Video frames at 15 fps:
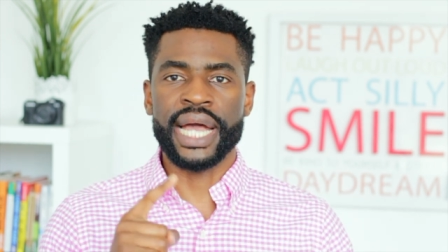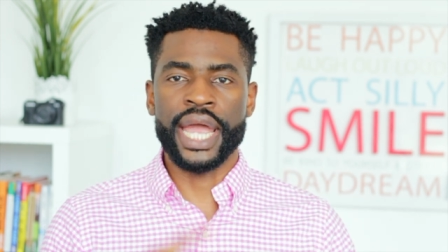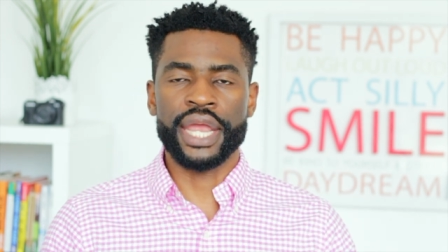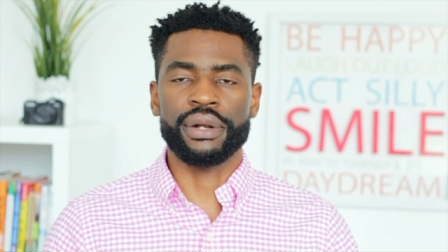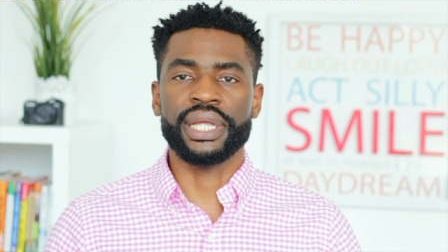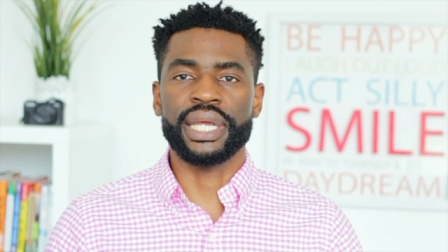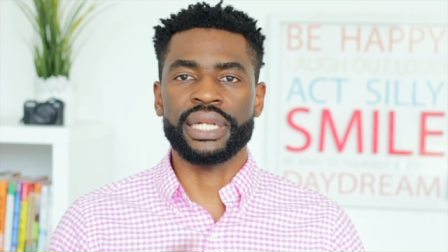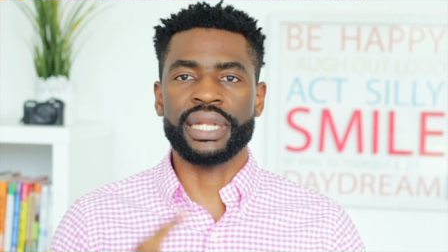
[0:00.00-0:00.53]

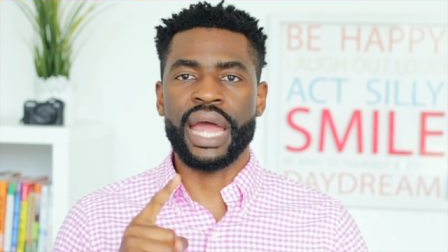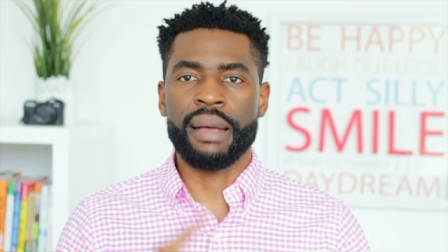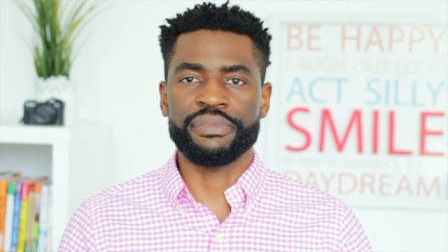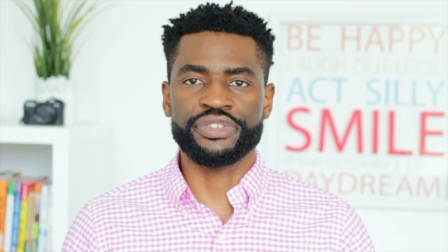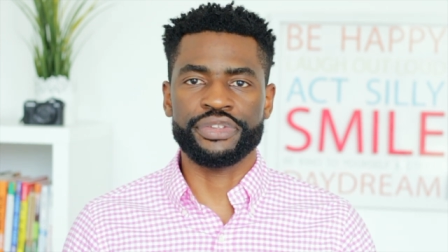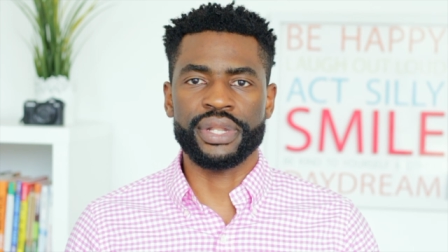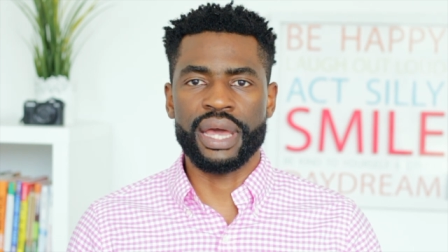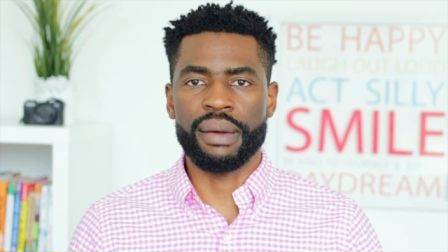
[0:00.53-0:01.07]
Ireland,
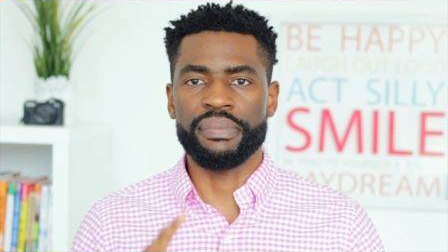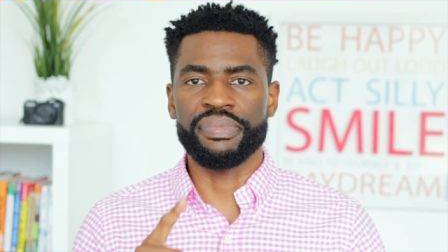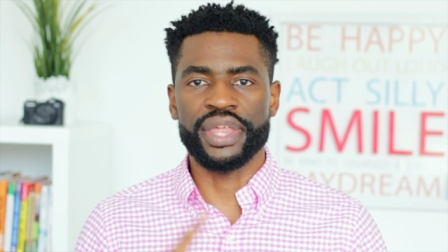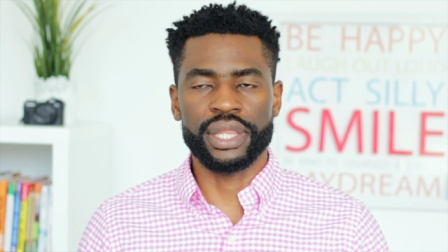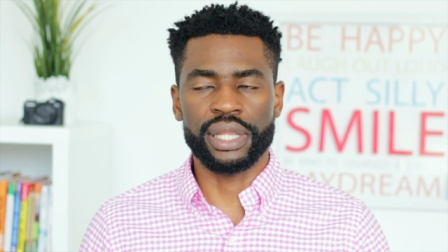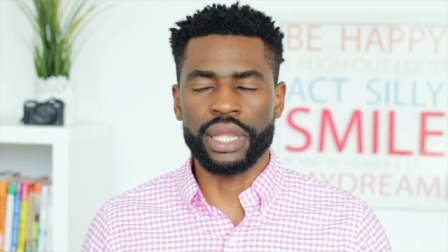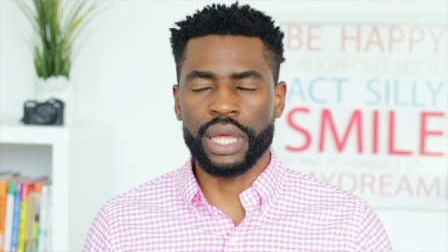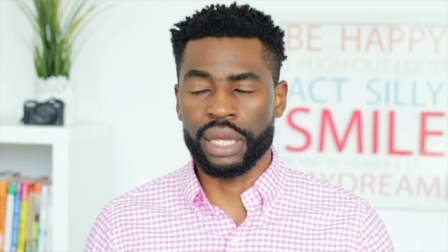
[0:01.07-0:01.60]
Amsterdam,
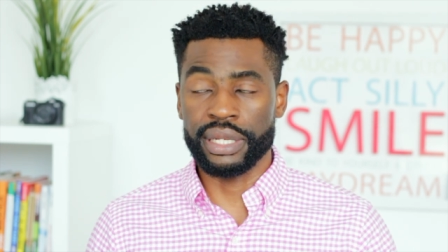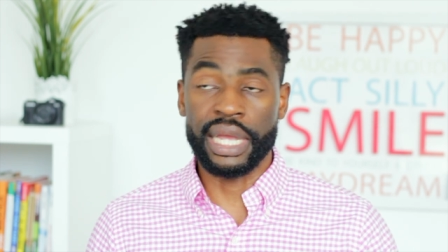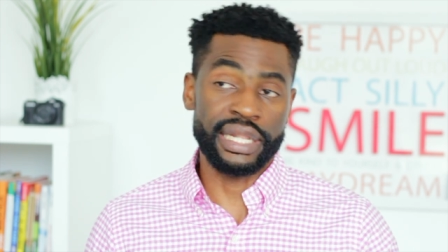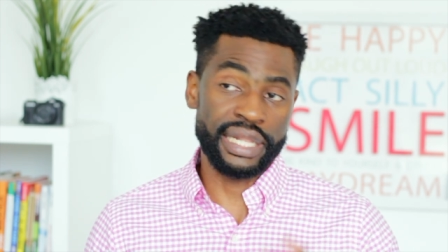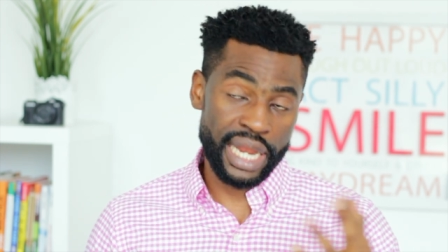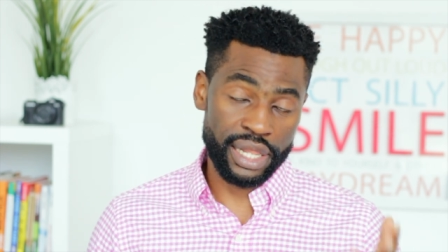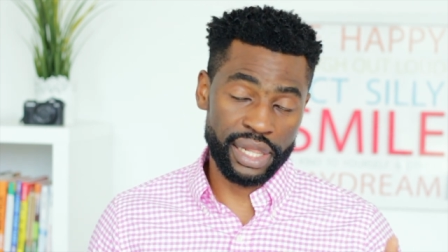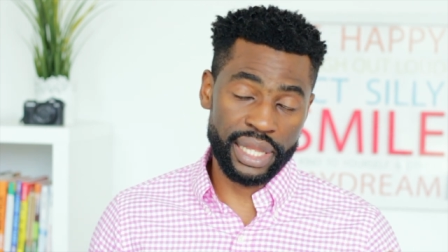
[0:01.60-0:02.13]
Nether uh, yeah,
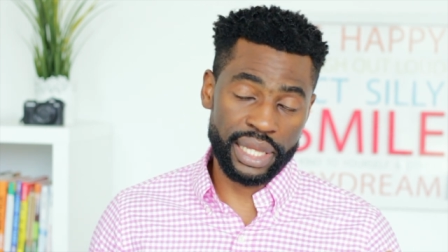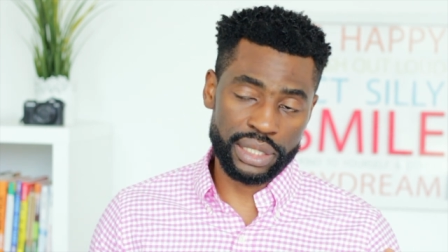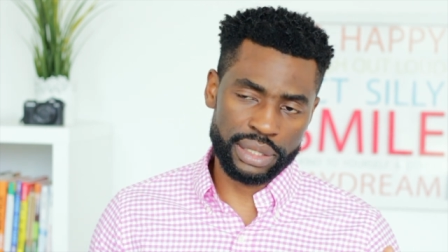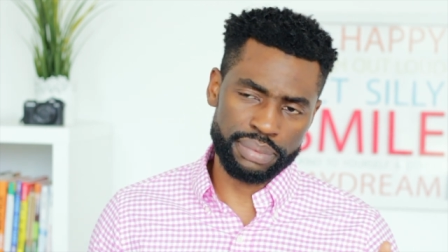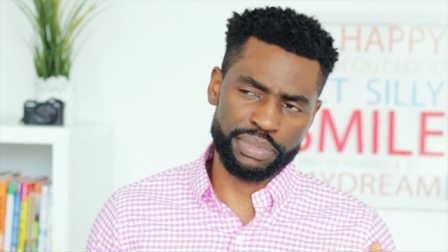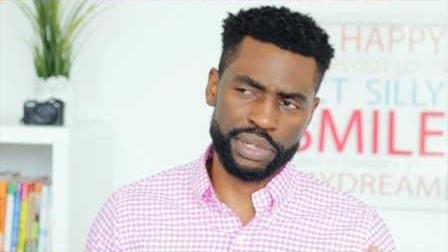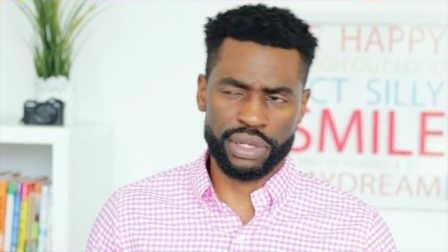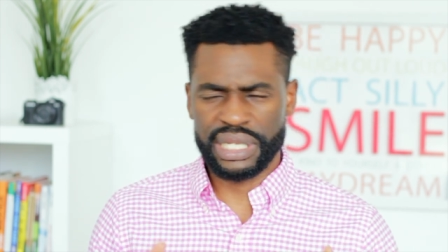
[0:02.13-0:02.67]
Netherlands,
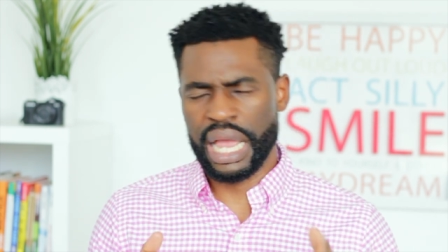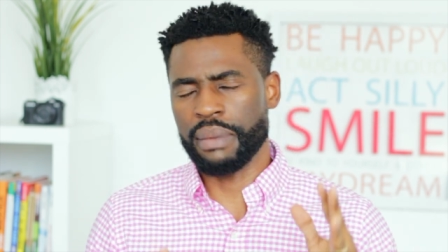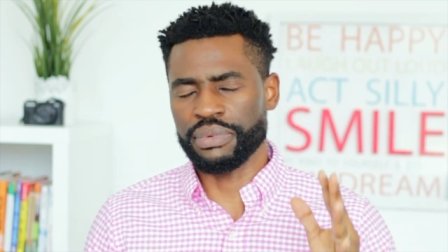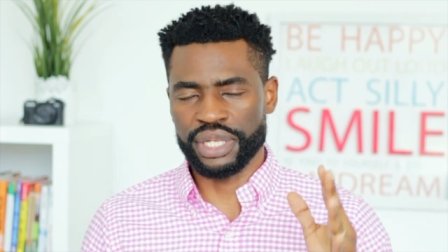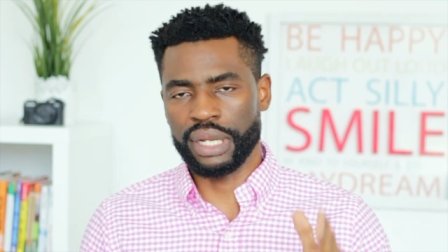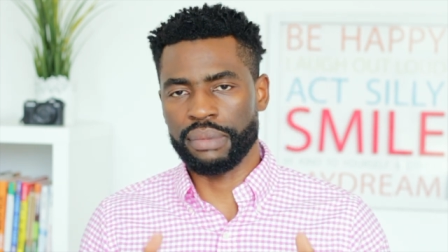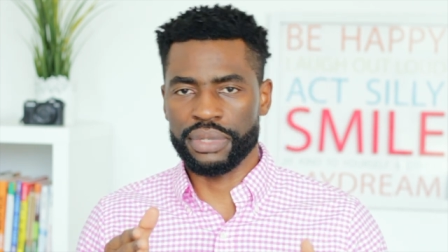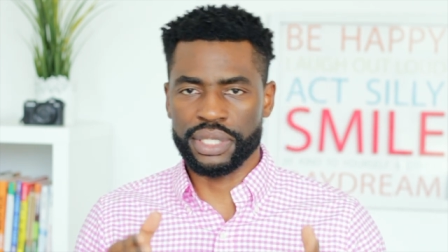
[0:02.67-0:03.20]
because
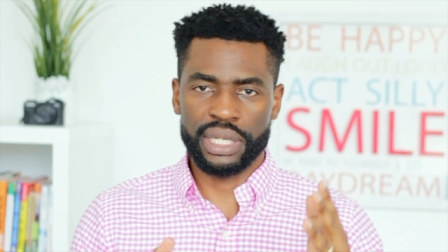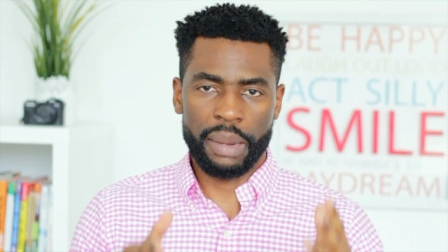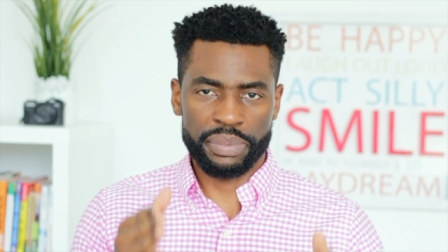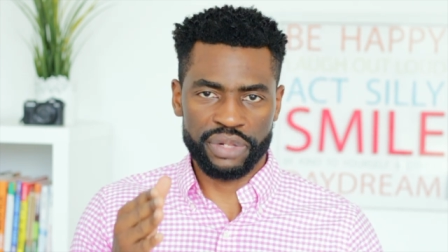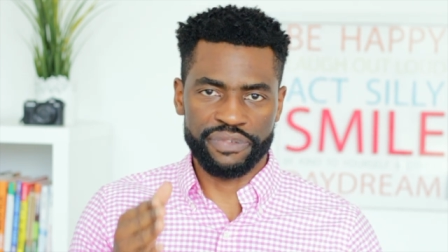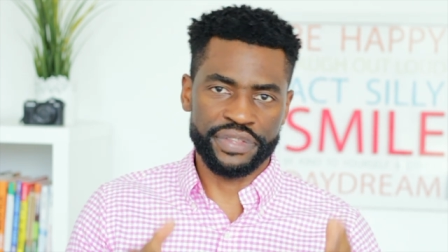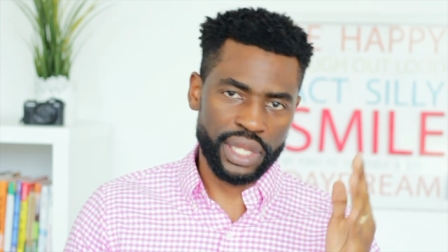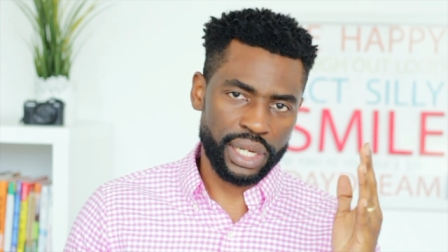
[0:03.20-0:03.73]
Amsterdam is the
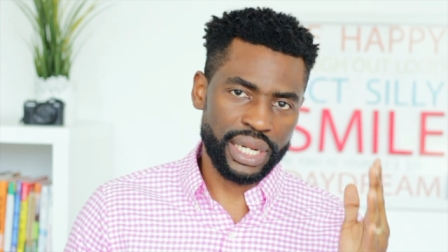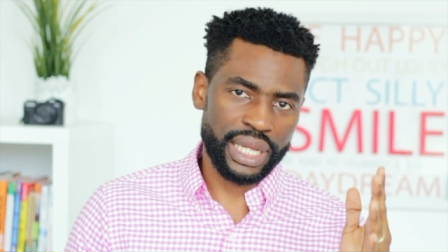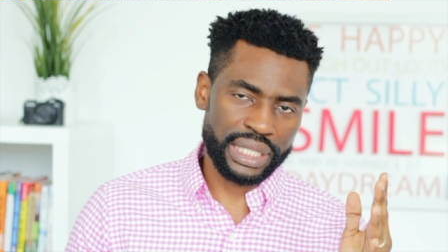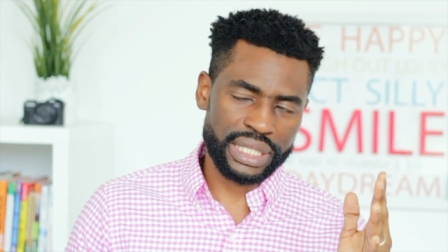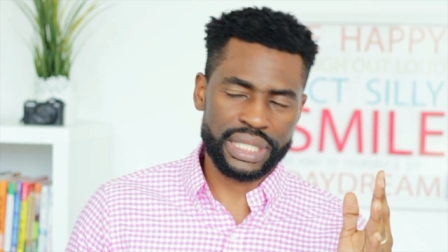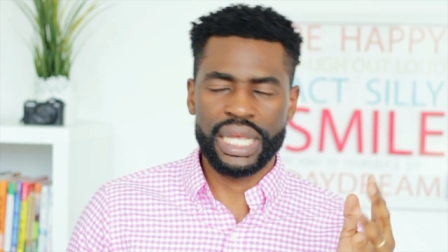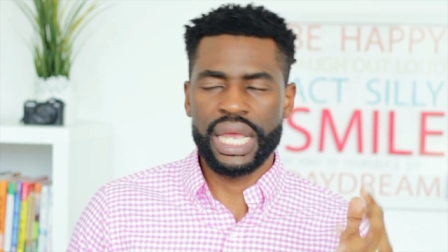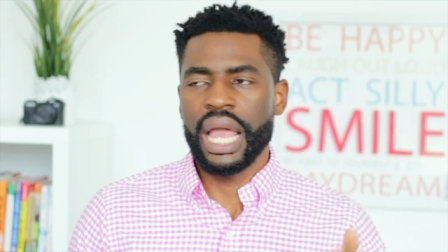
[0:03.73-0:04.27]
capital of
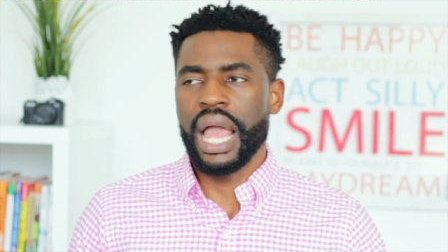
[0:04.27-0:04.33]
Netherlands,